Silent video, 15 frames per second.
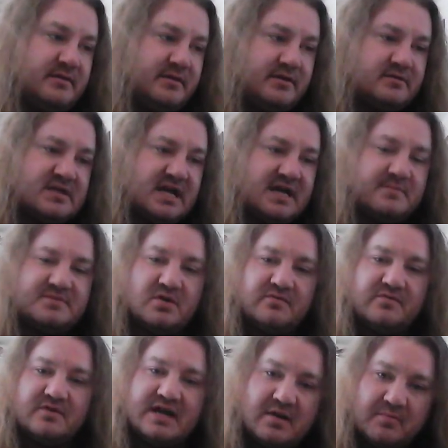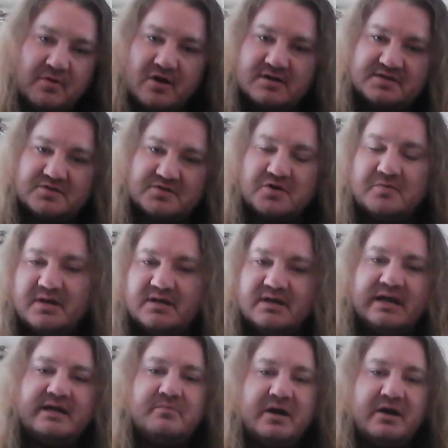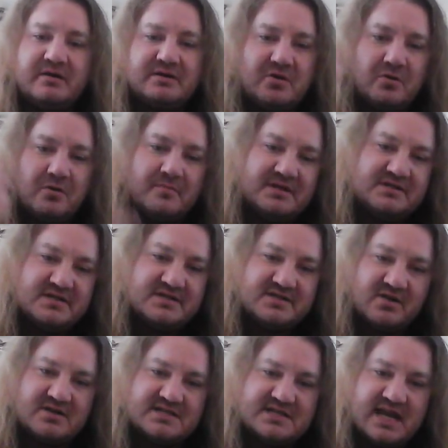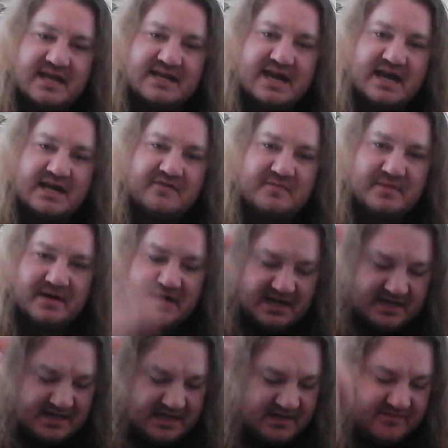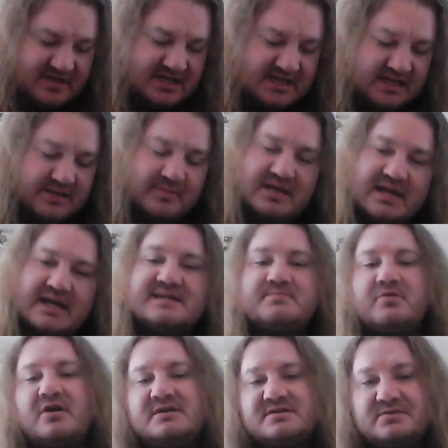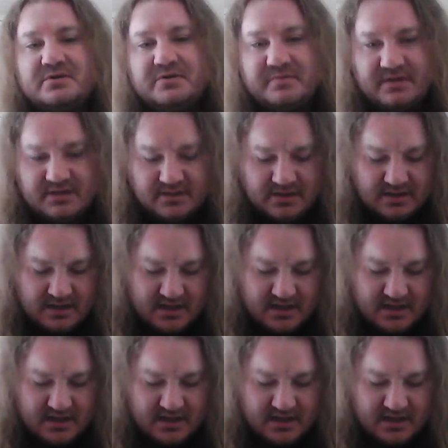your time's over now, Braun Strowman. And Baron Corbin just starts taking out everybody and even eliminates Braun Strowman.